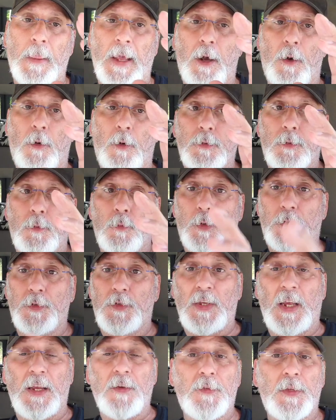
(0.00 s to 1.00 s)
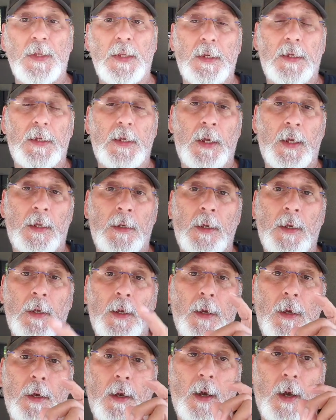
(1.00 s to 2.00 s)
Now, with safety, again,
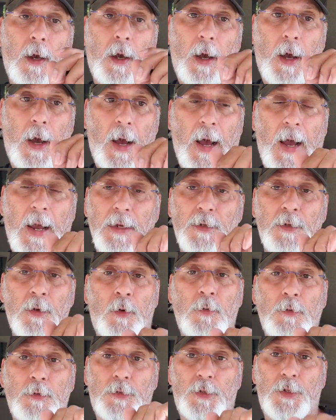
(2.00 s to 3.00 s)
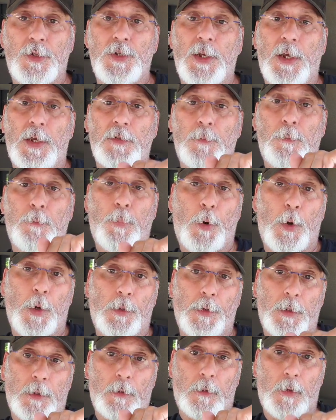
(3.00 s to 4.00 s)
I don't suggest
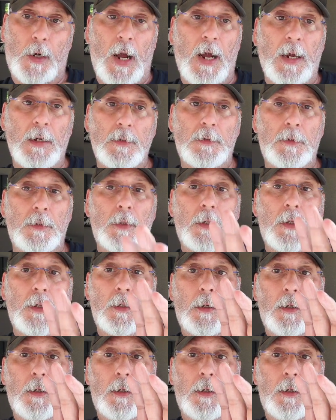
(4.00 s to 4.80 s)
boiling rocks.